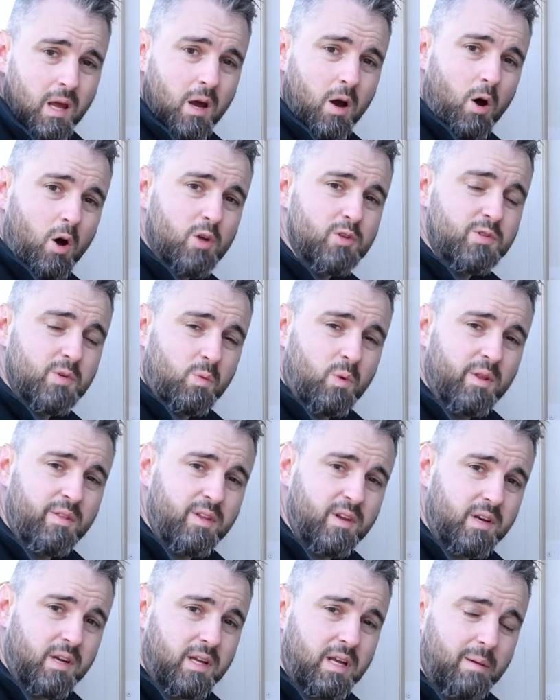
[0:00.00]
Also, one
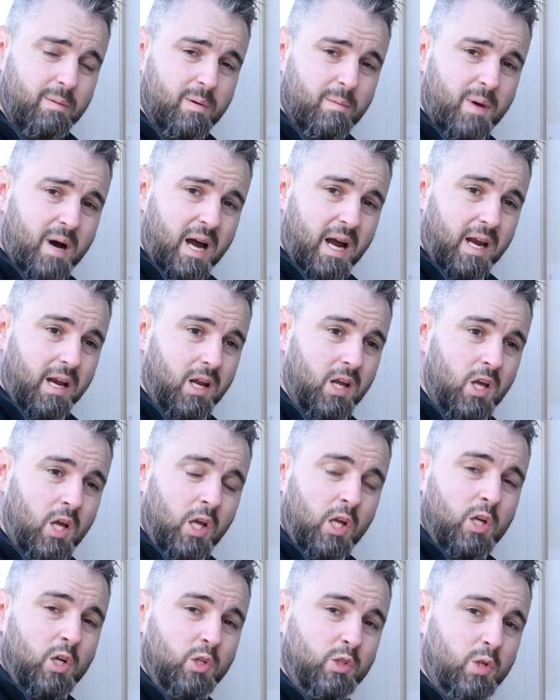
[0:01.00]
thing to keep in mind,
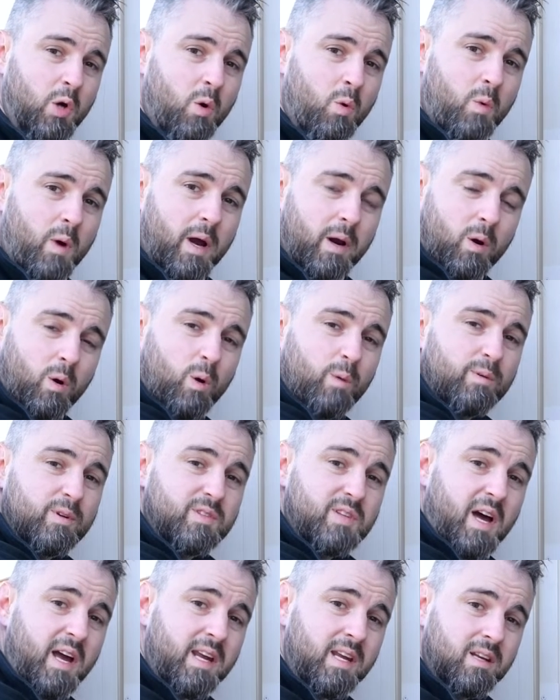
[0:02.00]
you don't want to over
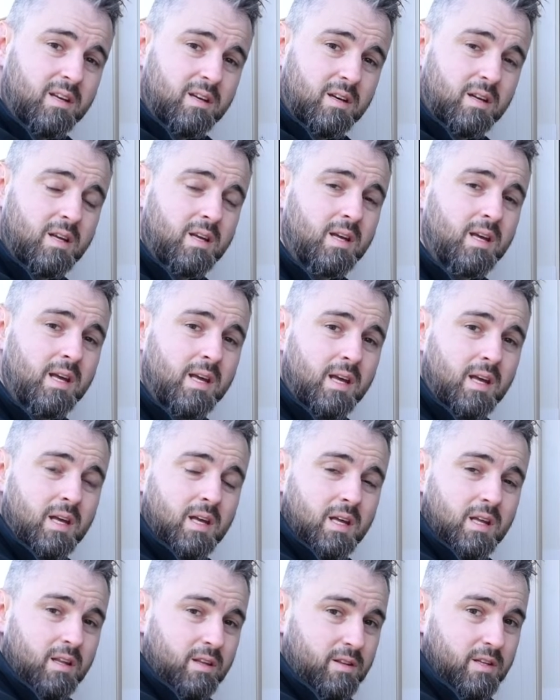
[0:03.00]
tighten
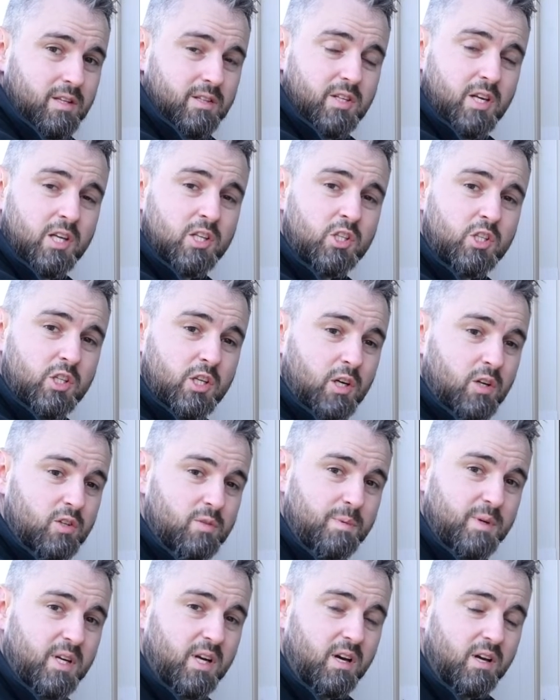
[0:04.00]
these hinge shields
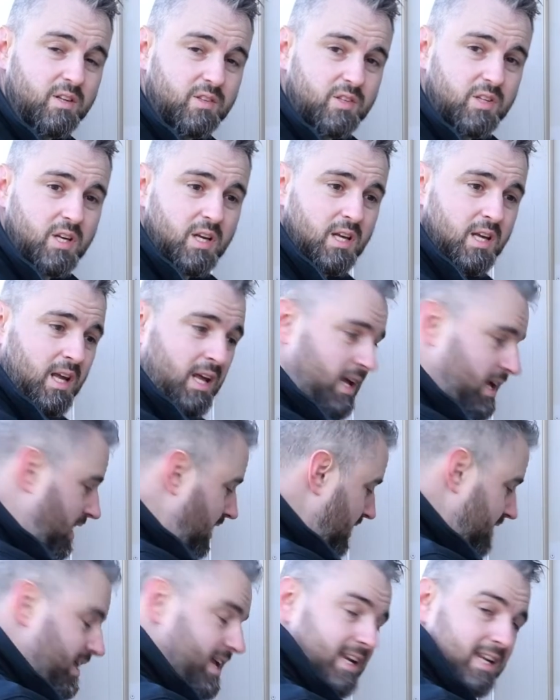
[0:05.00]
because
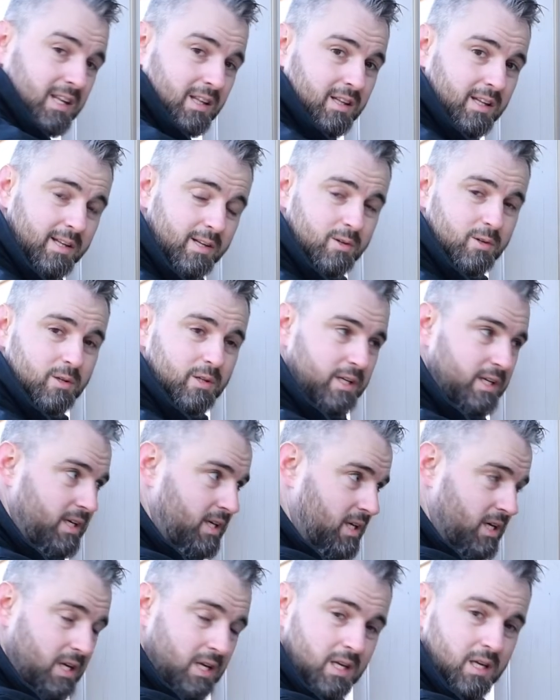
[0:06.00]
they can literally
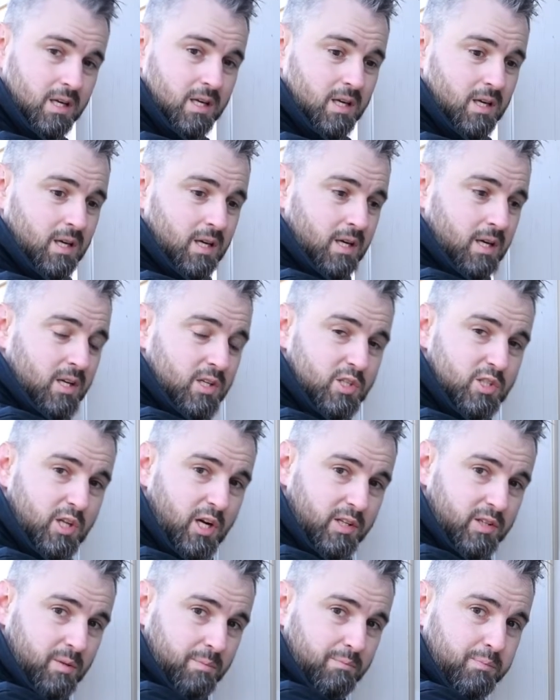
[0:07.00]

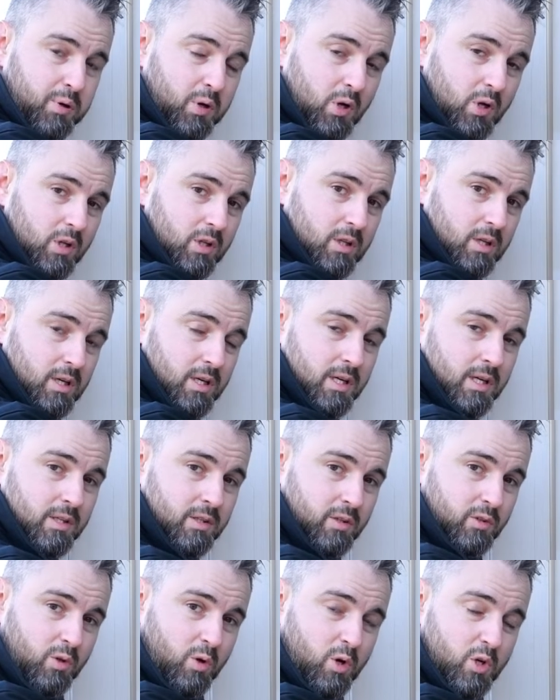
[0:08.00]
start to pull the
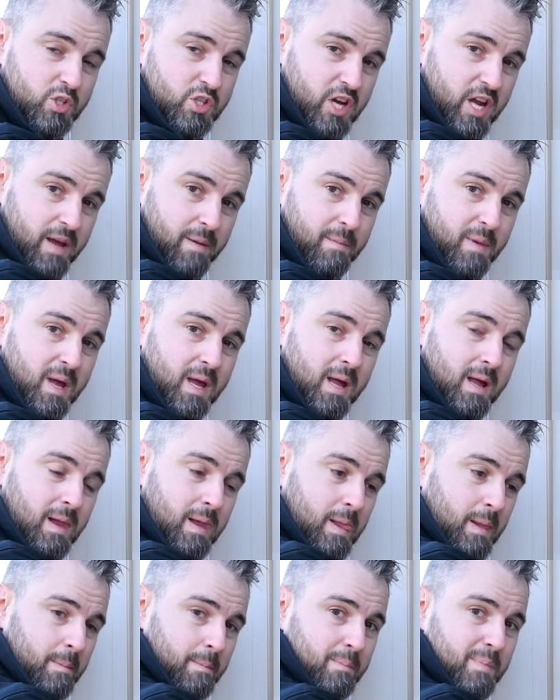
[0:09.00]
door jamb
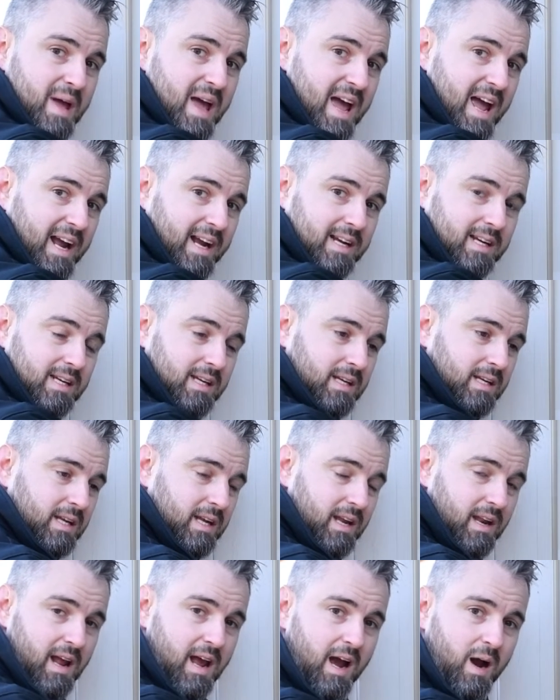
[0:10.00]
back
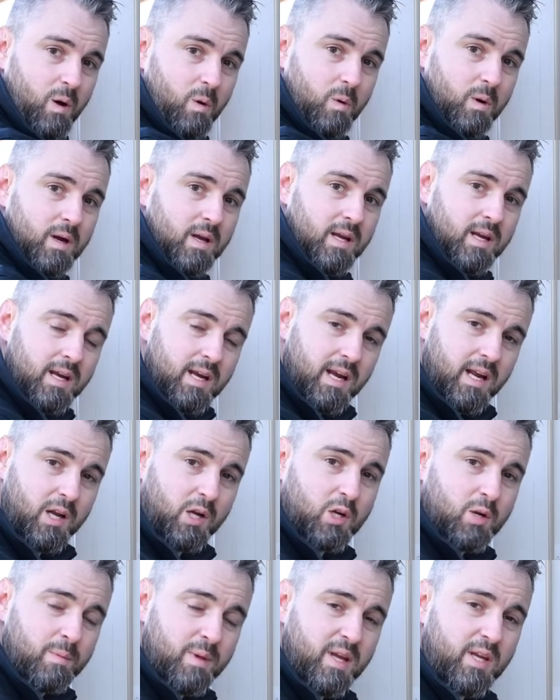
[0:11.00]
and out, and it
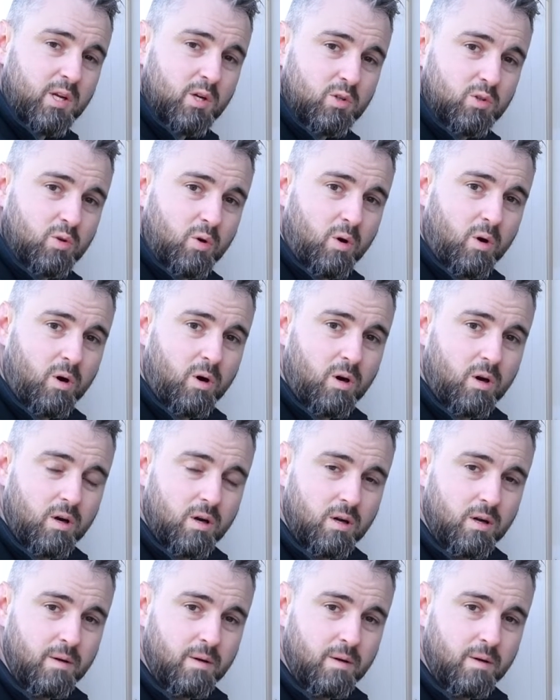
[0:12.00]
can make your door